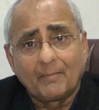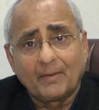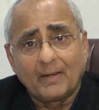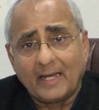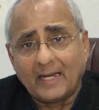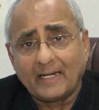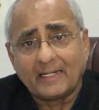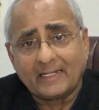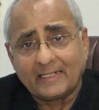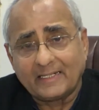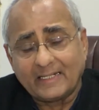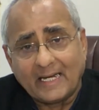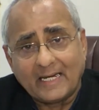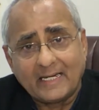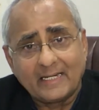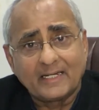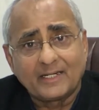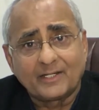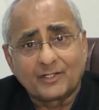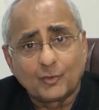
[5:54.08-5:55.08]
the
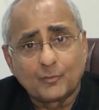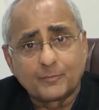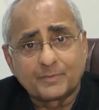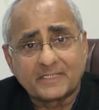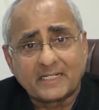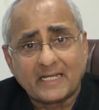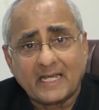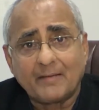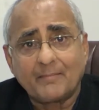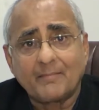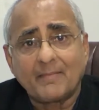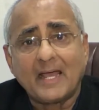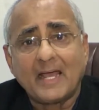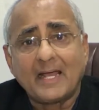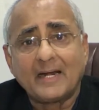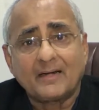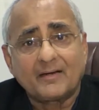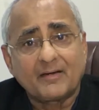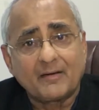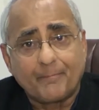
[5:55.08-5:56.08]
Indian troops came
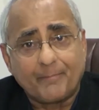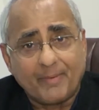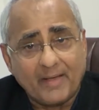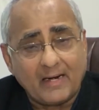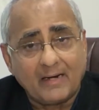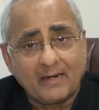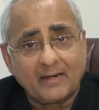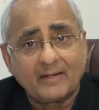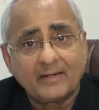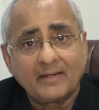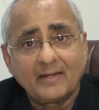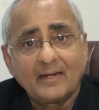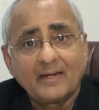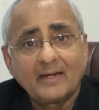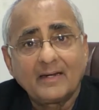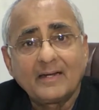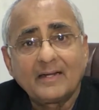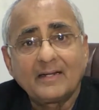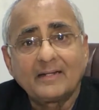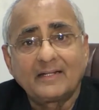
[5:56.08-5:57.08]
and repelled
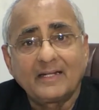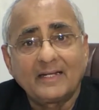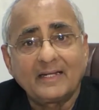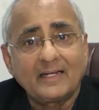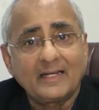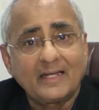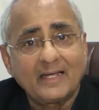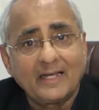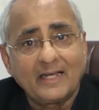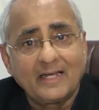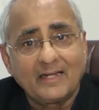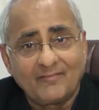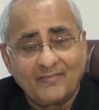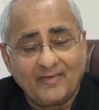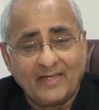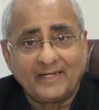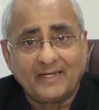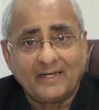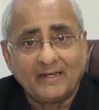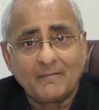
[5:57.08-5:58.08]
the
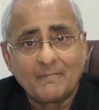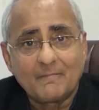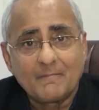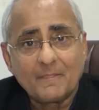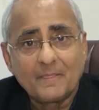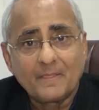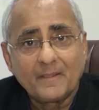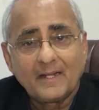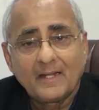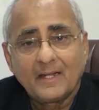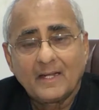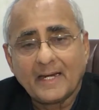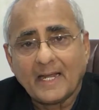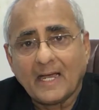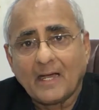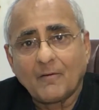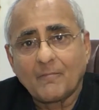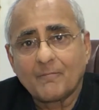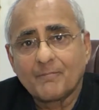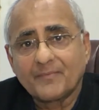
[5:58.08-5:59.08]
invader.
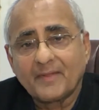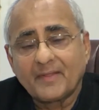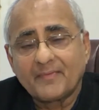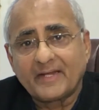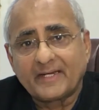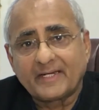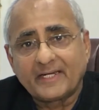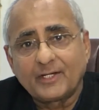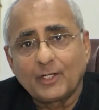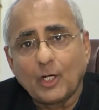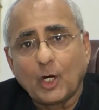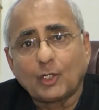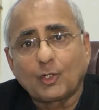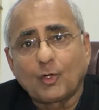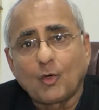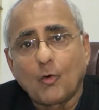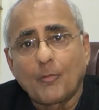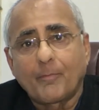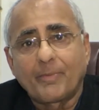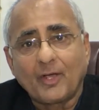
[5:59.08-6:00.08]
Now, they did not
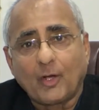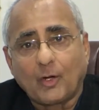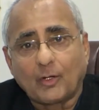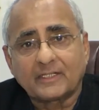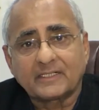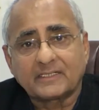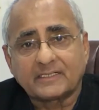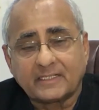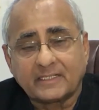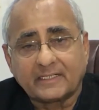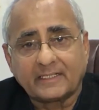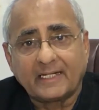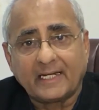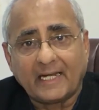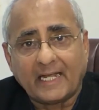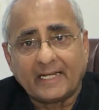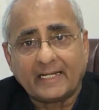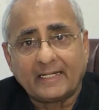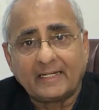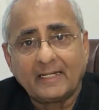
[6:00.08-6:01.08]
go beyond a certain
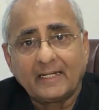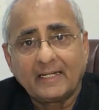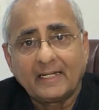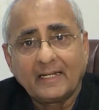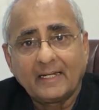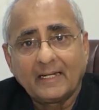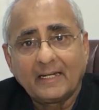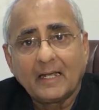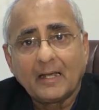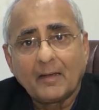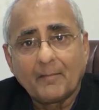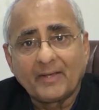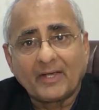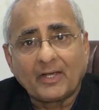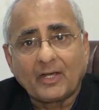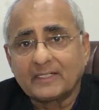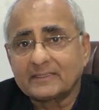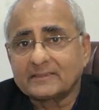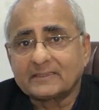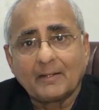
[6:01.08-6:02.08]
line
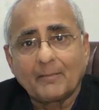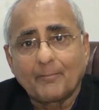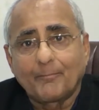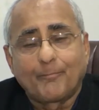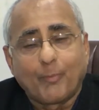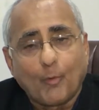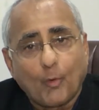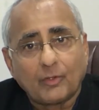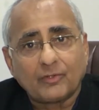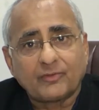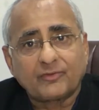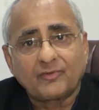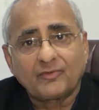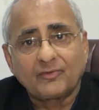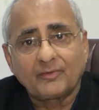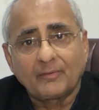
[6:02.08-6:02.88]
because both